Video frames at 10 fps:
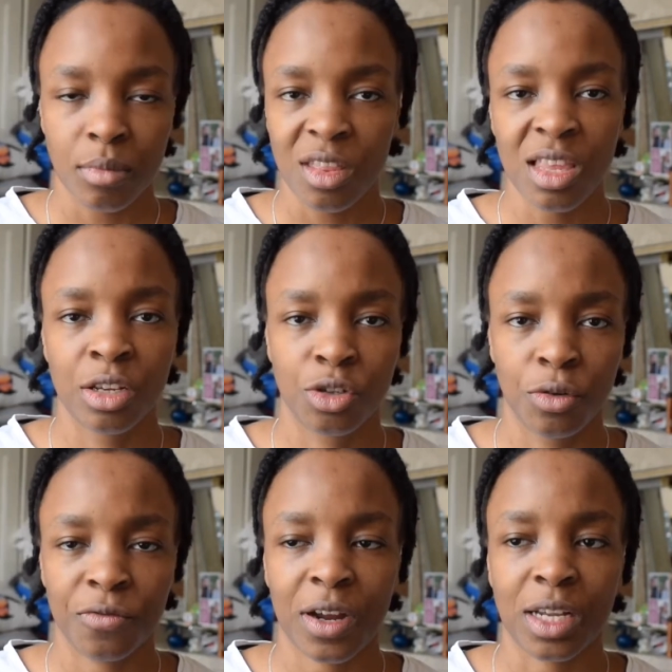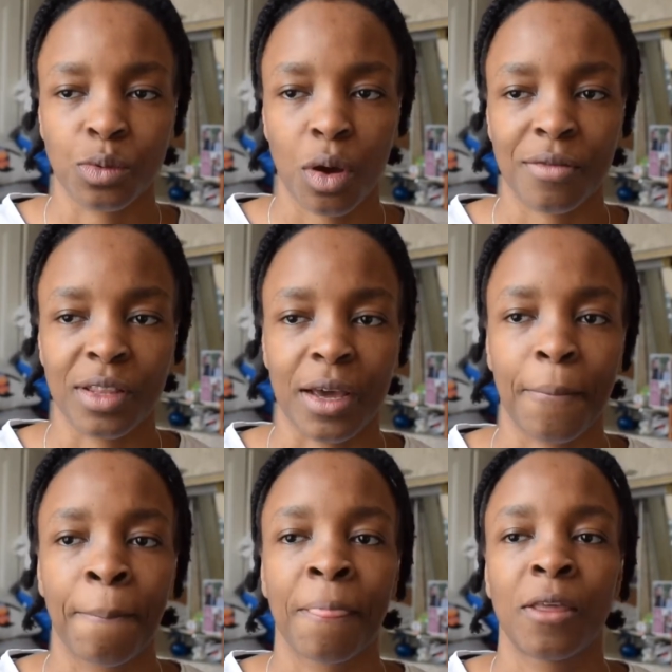and student finance will cover that.
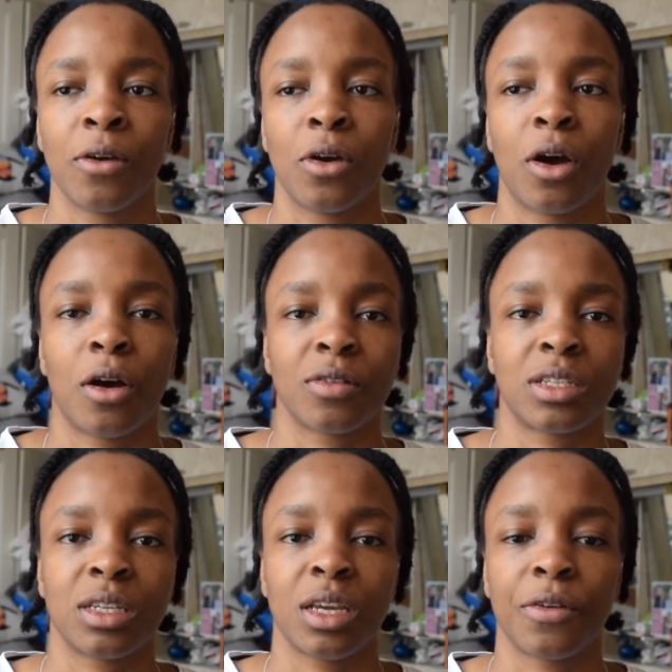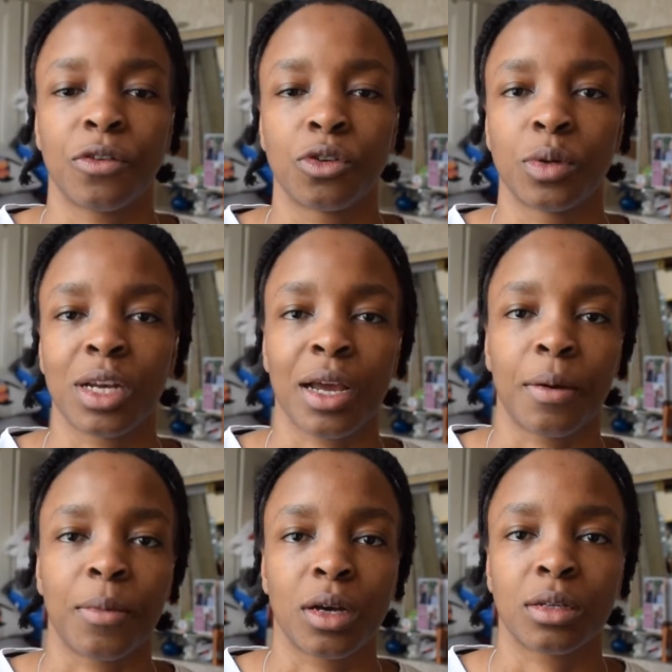Obviously, if you're doing like a
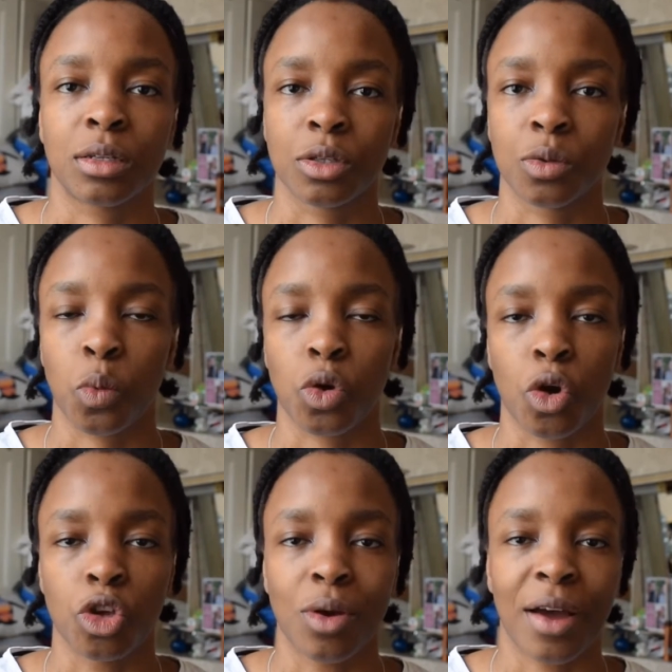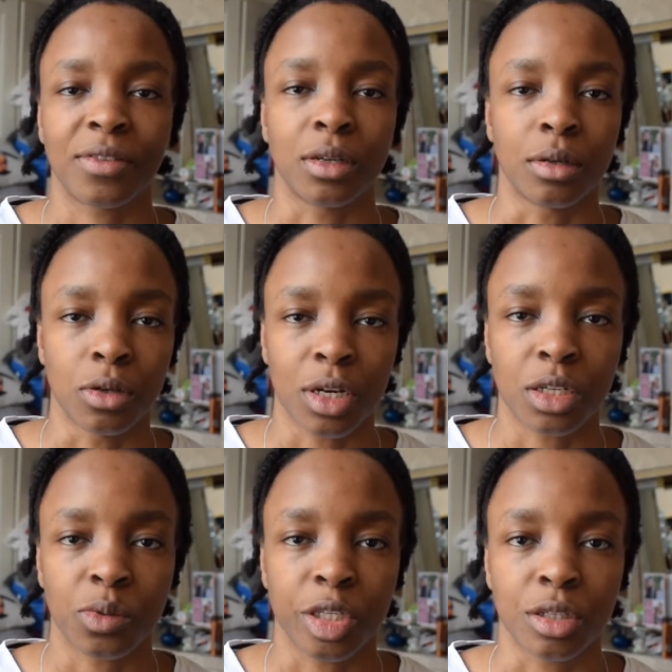master's or whatnot, you have to look at
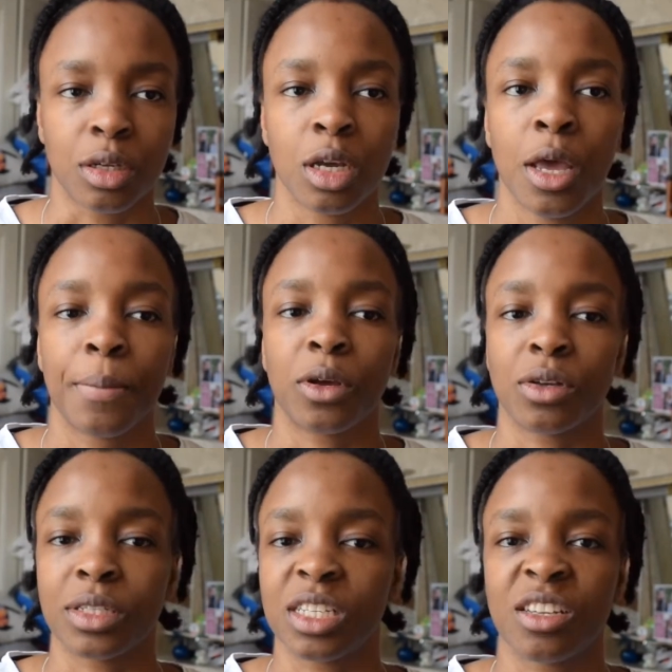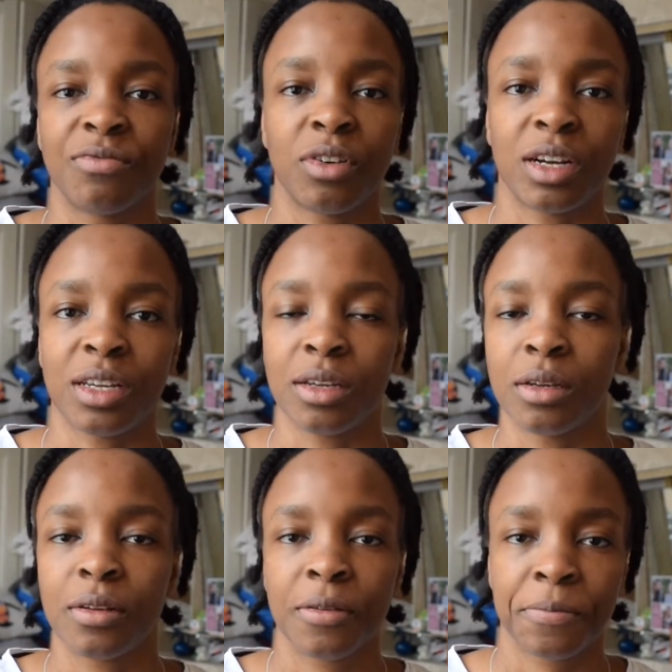tuition because this can really,
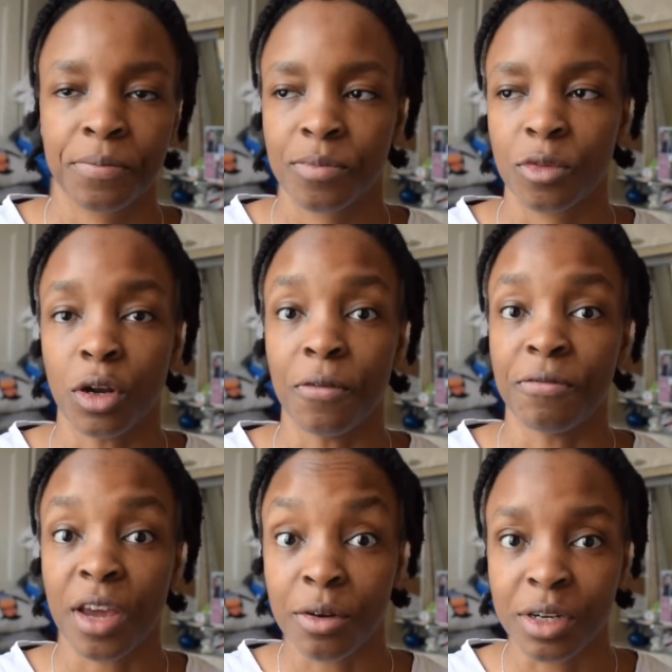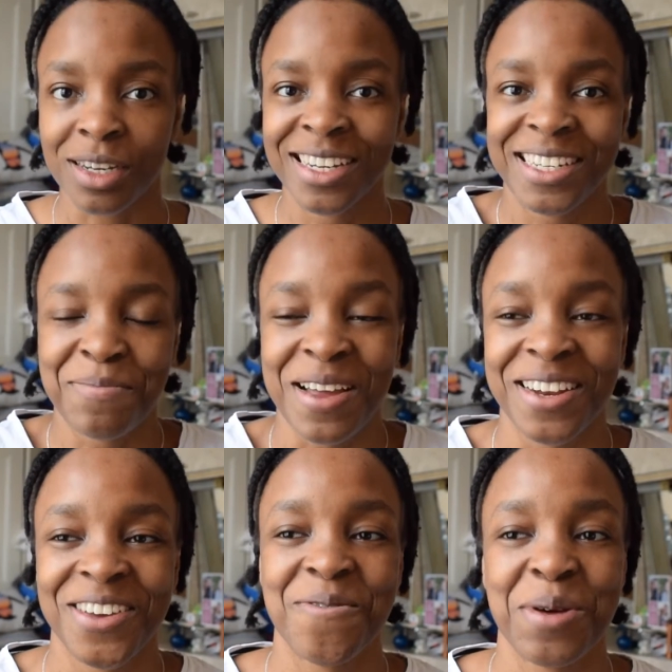vary
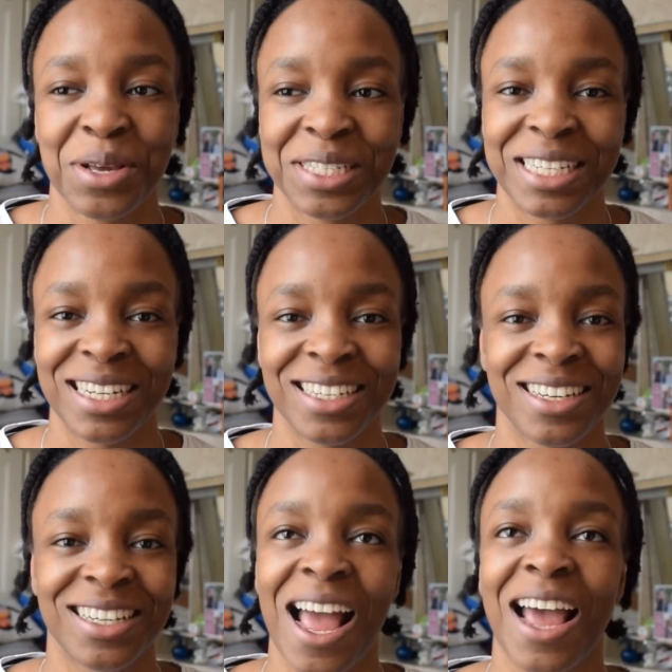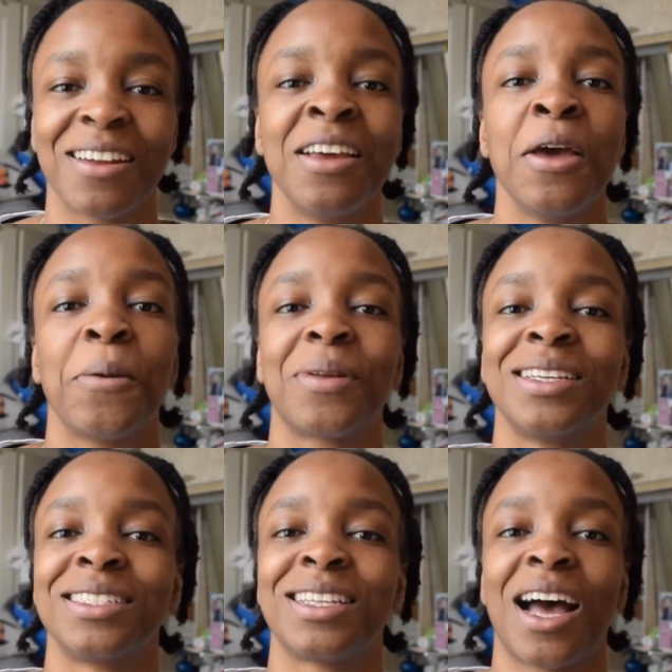depending on where you're studying. Because I had
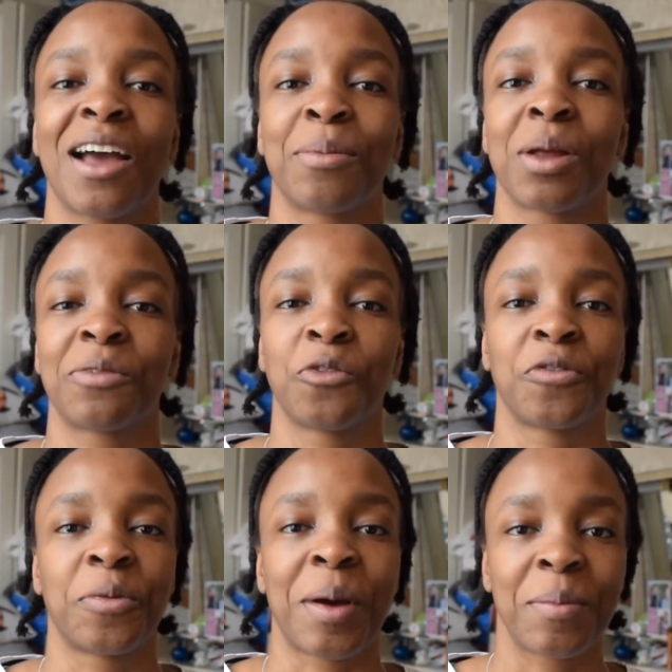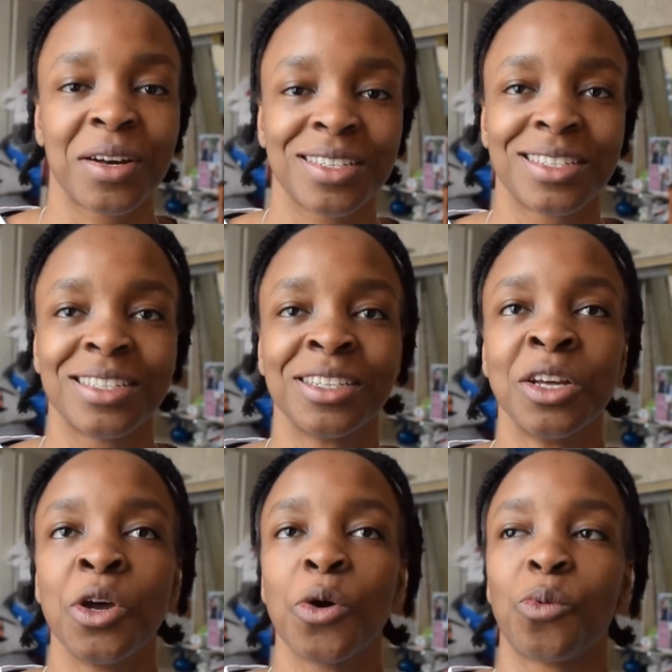places that I applied for my master's
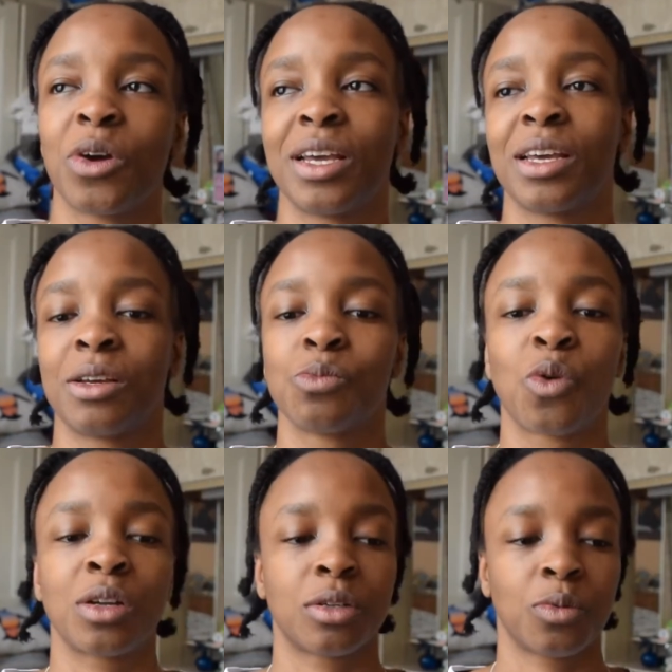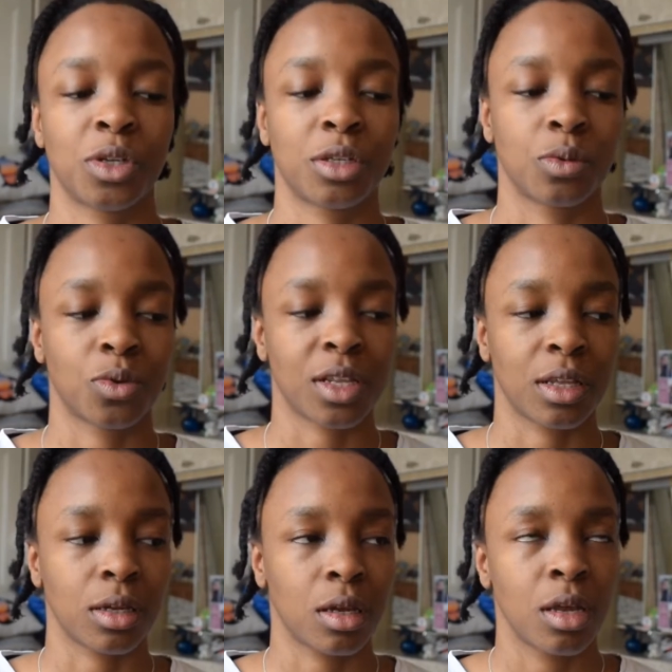where one tuition was, I
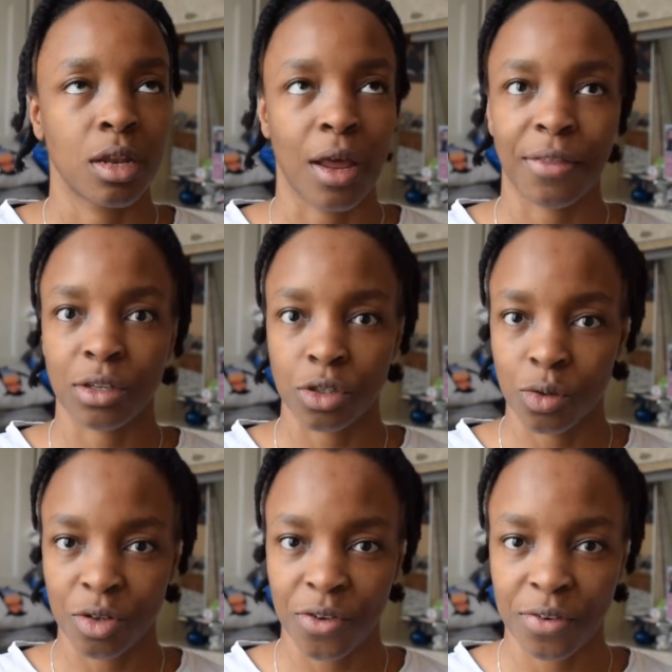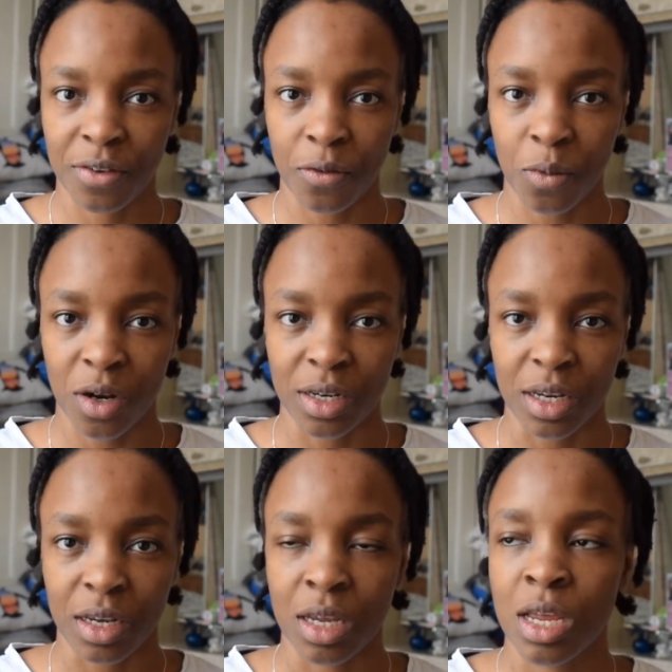think, 9,250 for 1
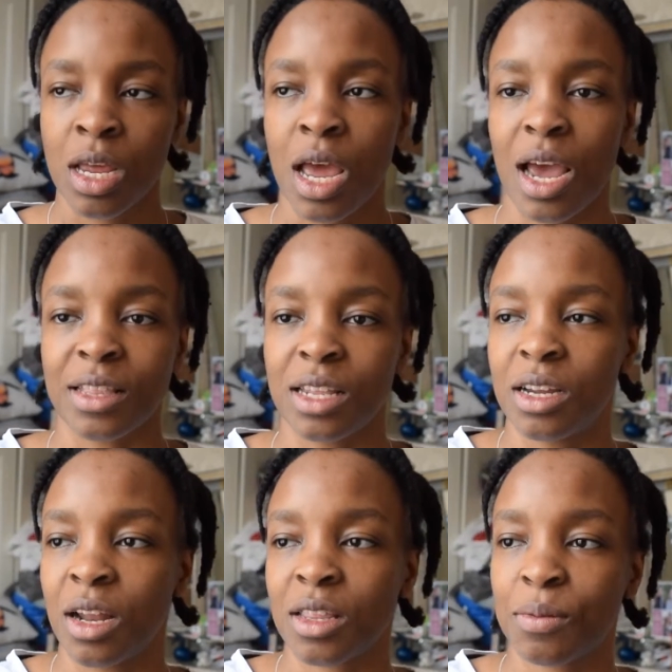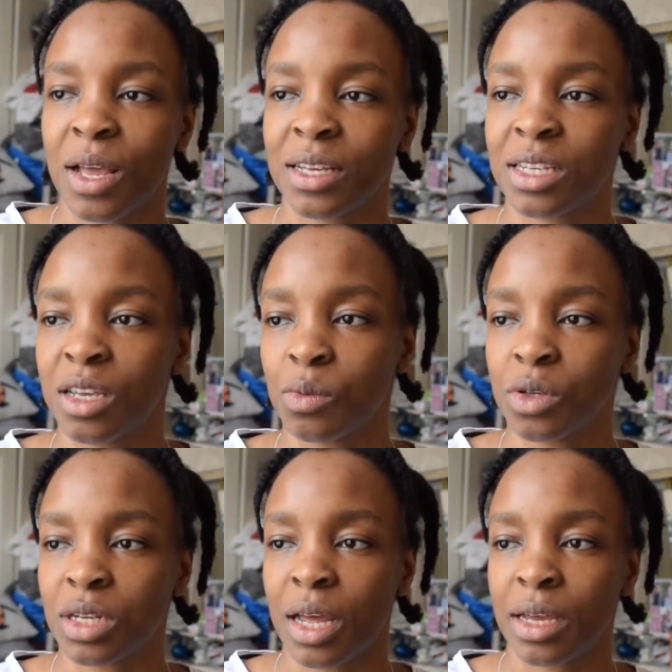year. And then another place, it was
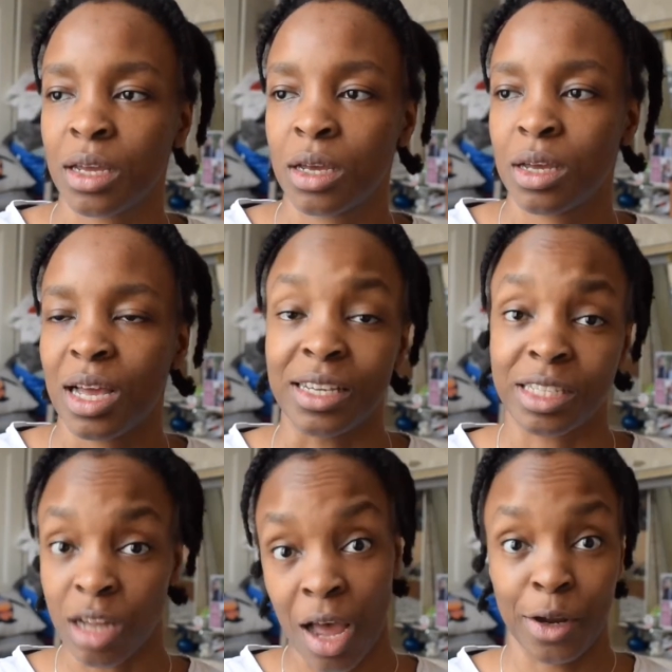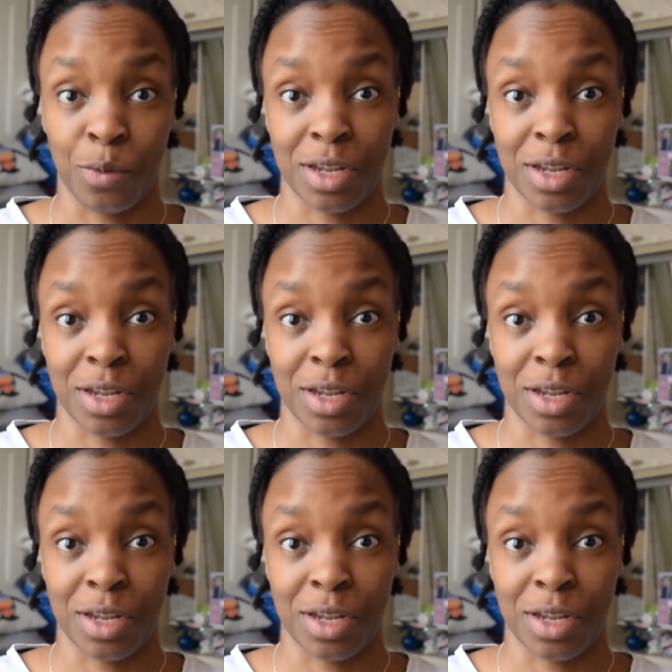like, it started with